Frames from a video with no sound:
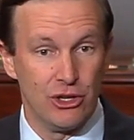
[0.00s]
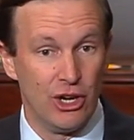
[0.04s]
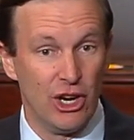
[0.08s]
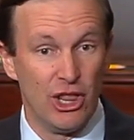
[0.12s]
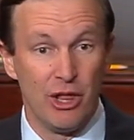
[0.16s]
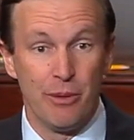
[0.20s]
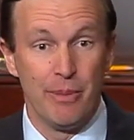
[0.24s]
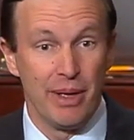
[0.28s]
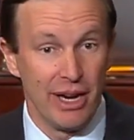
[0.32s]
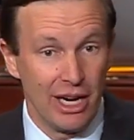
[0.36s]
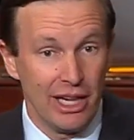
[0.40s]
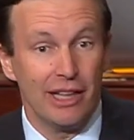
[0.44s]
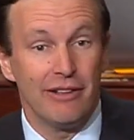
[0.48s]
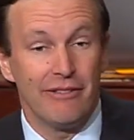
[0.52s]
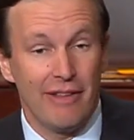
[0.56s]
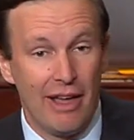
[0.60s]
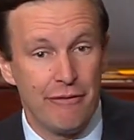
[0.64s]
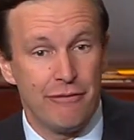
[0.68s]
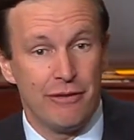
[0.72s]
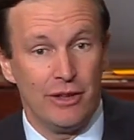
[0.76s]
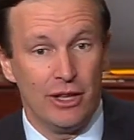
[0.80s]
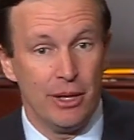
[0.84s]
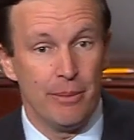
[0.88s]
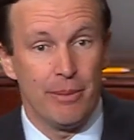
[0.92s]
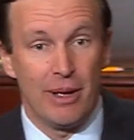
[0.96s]
And in the middle of
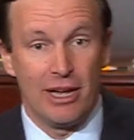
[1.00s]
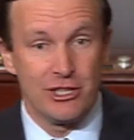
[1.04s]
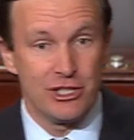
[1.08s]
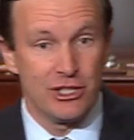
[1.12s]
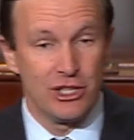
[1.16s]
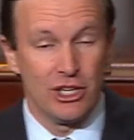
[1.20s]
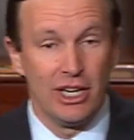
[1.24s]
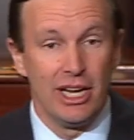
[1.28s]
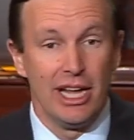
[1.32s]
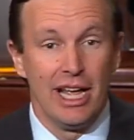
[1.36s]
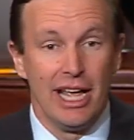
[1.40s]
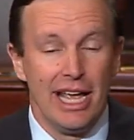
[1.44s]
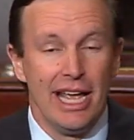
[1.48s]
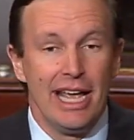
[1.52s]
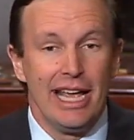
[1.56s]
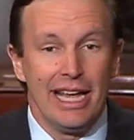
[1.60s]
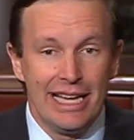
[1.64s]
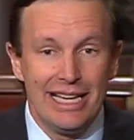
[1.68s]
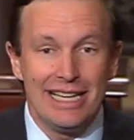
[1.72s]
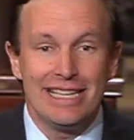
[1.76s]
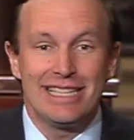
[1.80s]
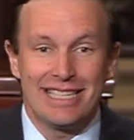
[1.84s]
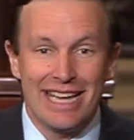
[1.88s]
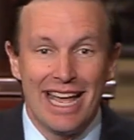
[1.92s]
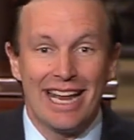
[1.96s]
that filibuster,
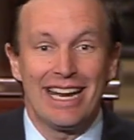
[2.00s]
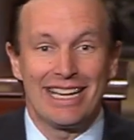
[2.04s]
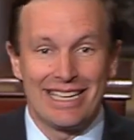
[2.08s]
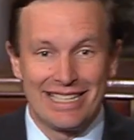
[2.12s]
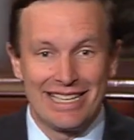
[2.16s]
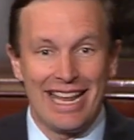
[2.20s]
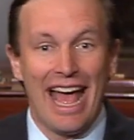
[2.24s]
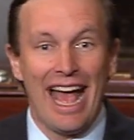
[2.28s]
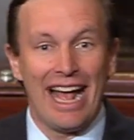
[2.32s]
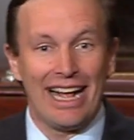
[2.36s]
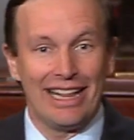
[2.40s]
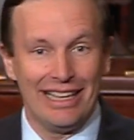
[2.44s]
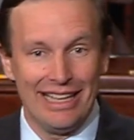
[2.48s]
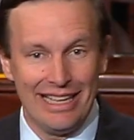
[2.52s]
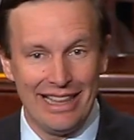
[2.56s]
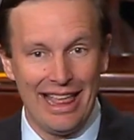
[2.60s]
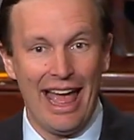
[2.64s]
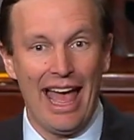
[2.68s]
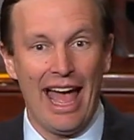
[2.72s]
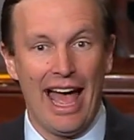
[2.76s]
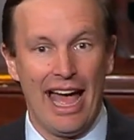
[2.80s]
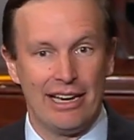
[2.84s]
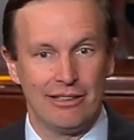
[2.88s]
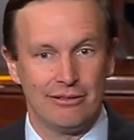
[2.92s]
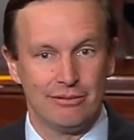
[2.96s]
he said exactly
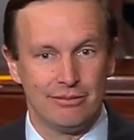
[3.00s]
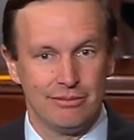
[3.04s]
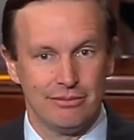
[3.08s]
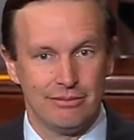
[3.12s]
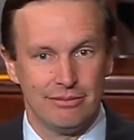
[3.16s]
that.